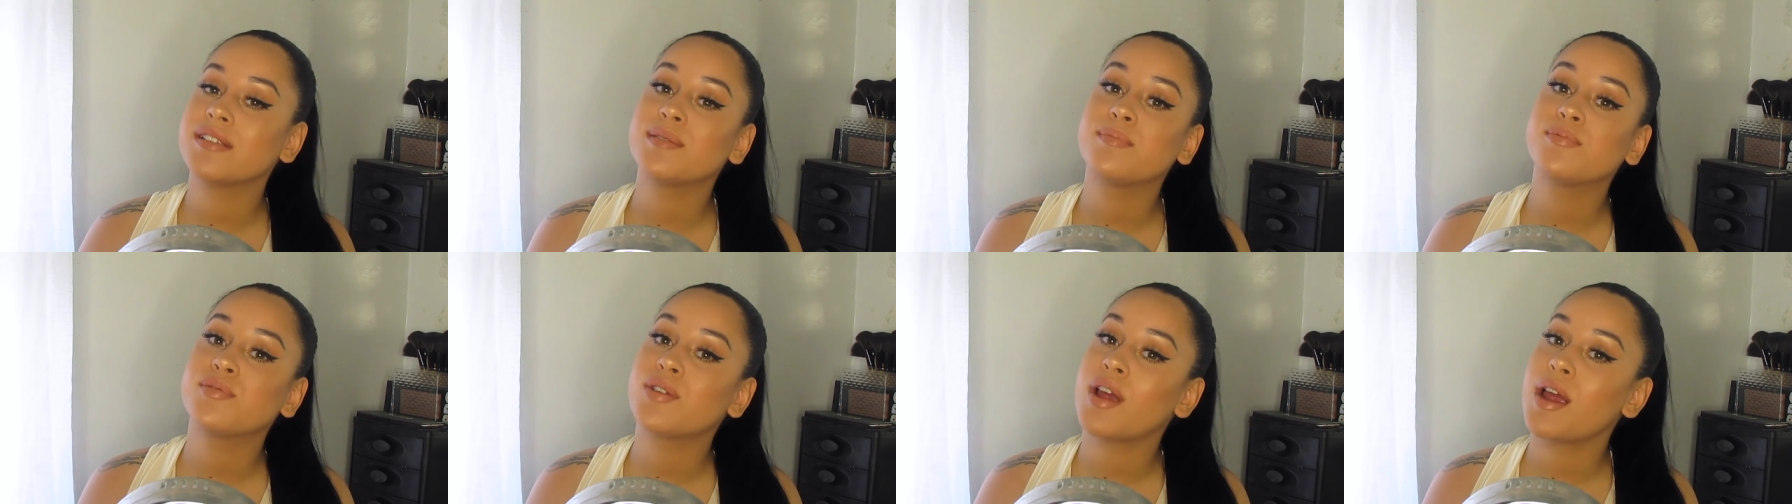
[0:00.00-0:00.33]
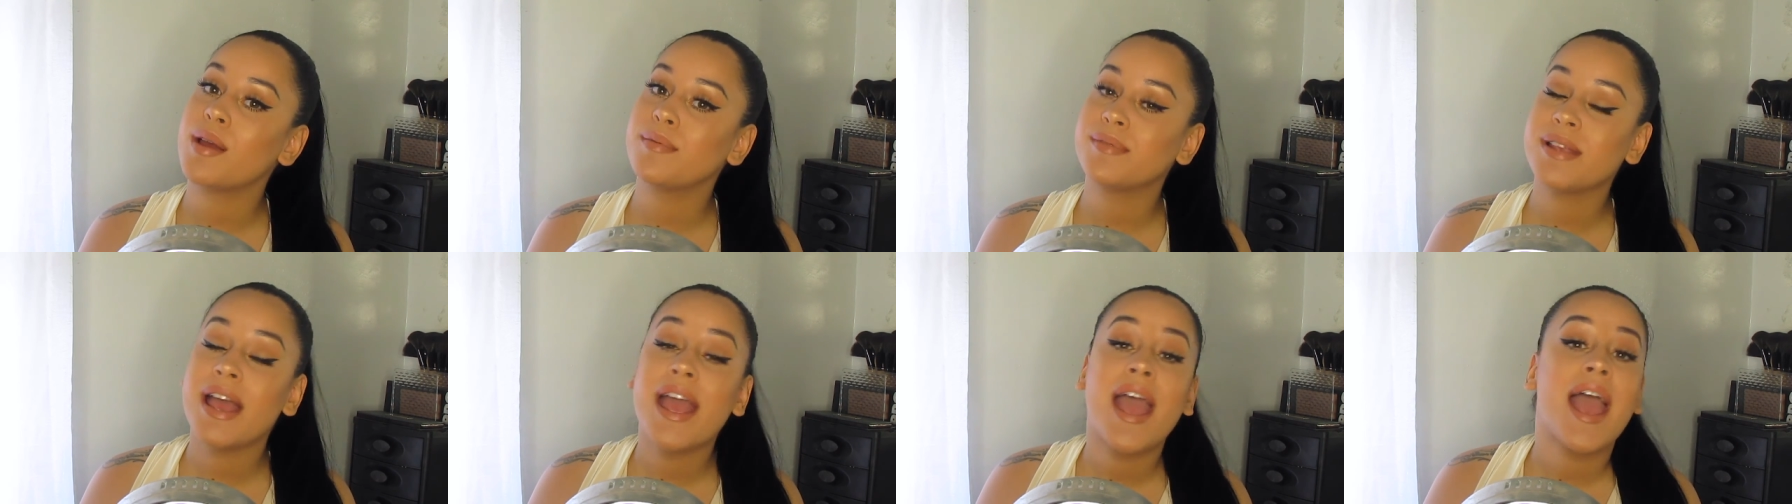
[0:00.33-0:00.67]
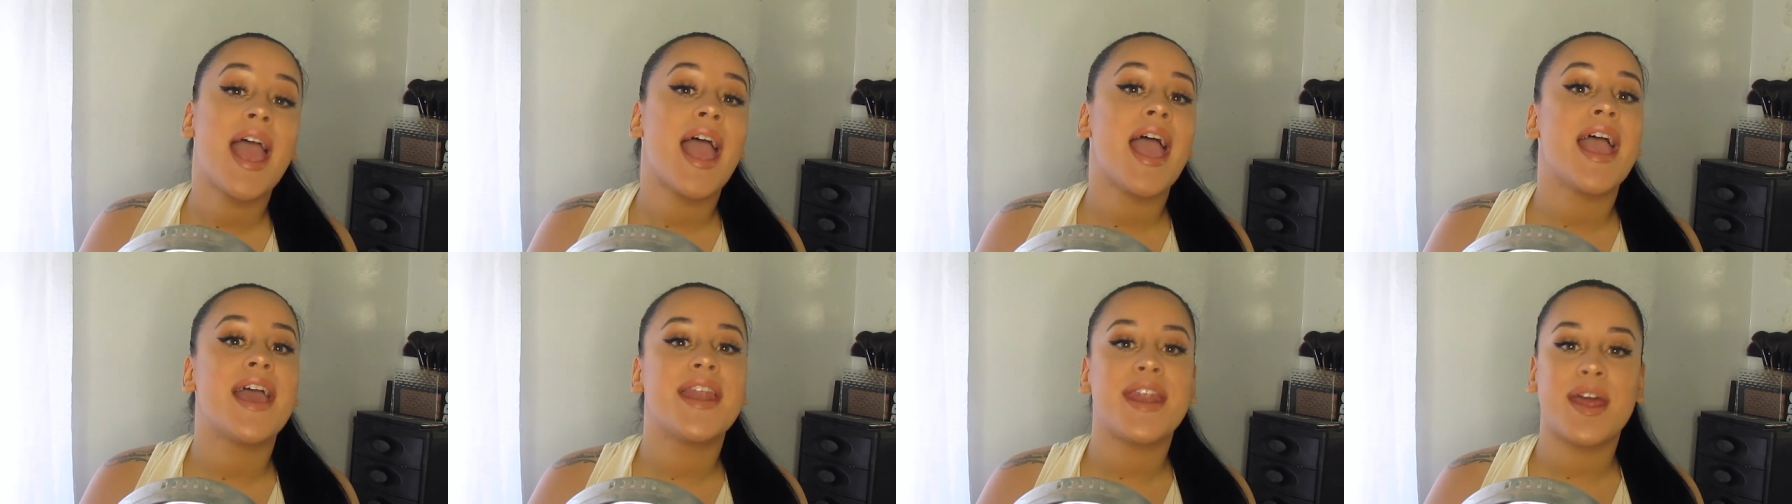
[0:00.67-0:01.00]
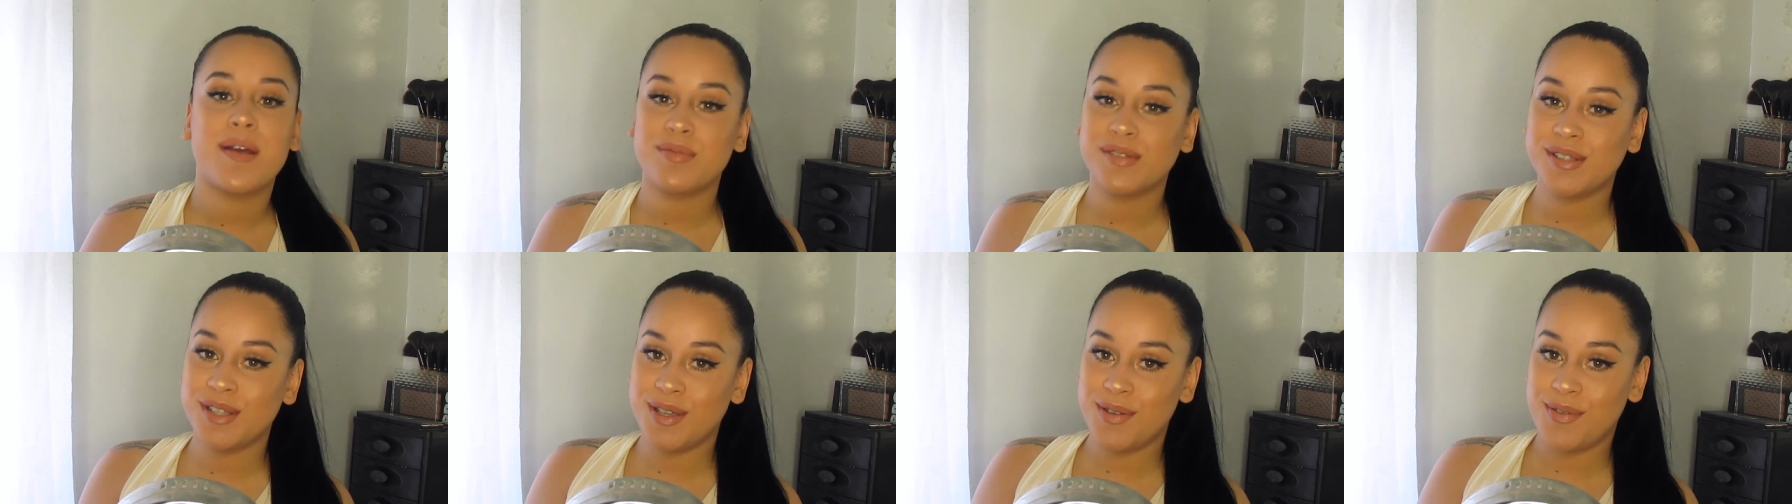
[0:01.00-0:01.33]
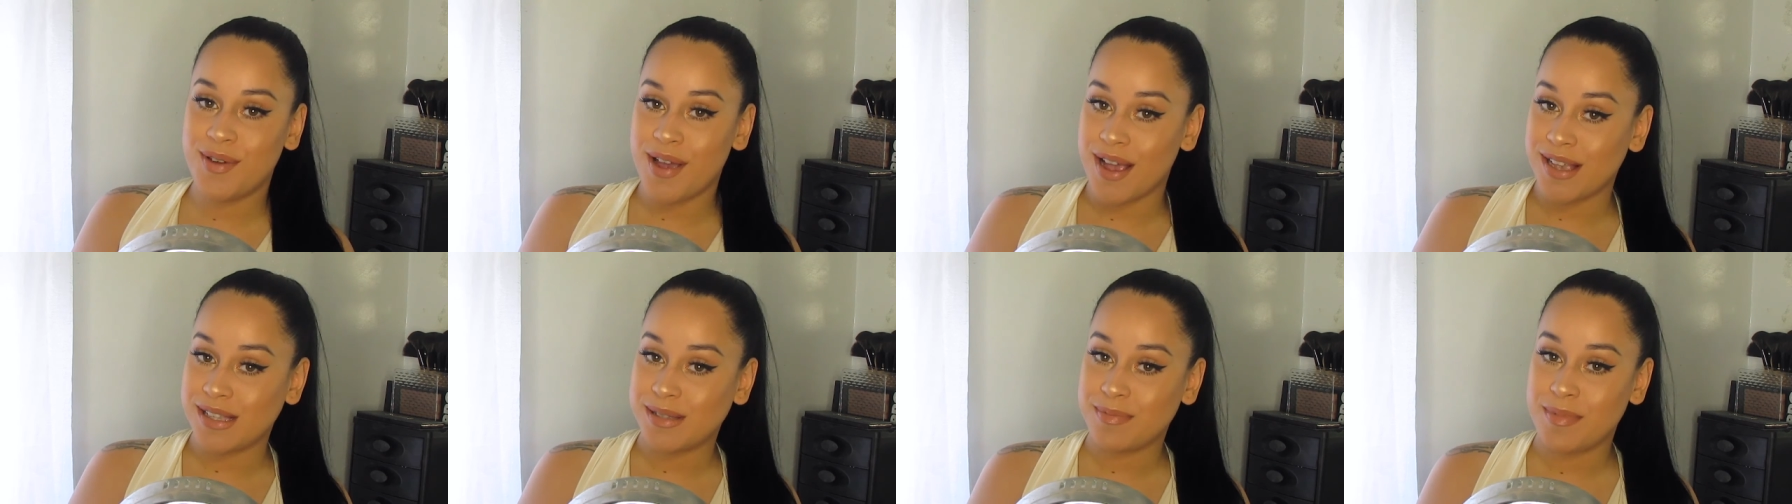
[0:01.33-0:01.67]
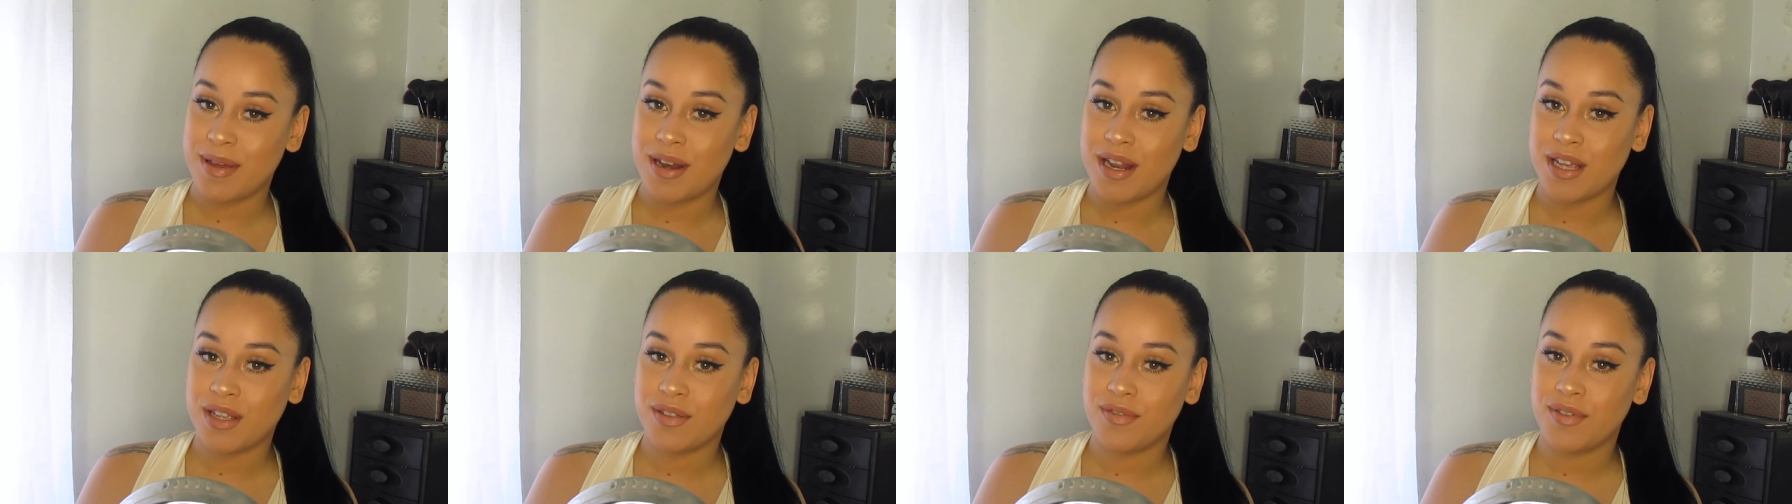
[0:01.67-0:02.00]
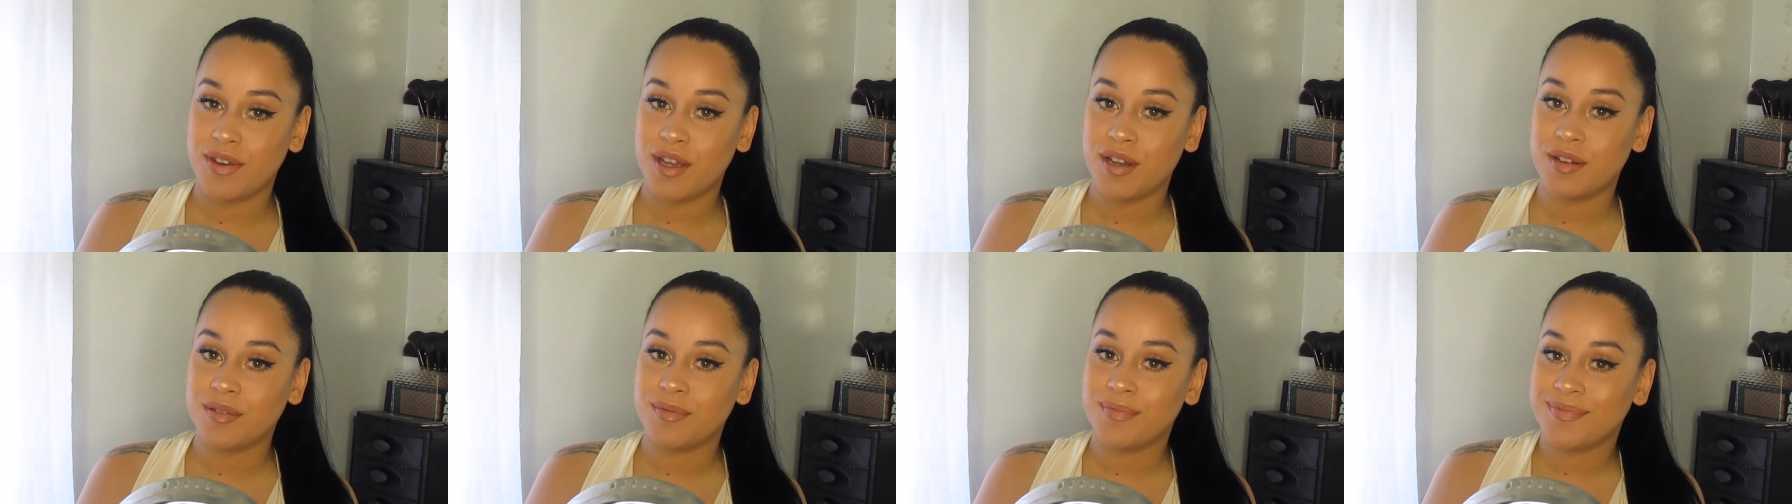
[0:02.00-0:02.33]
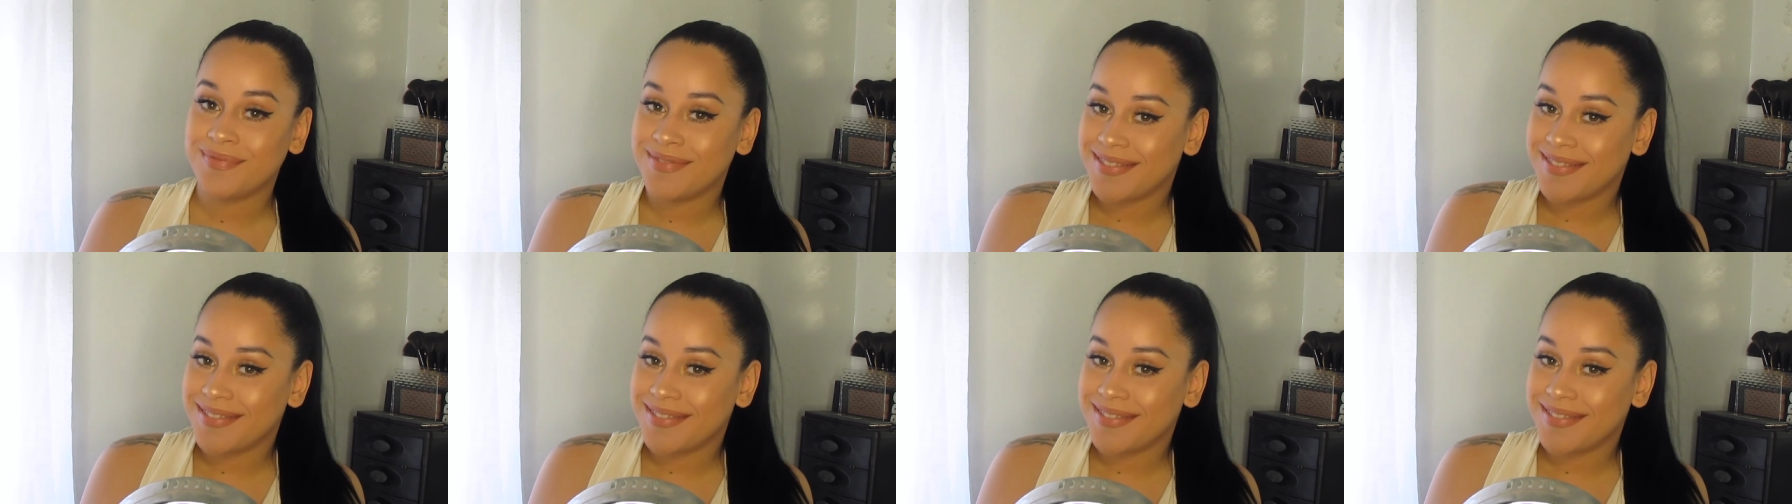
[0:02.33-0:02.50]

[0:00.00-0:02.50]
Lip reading: subscribed. And I will see you guys in my next video.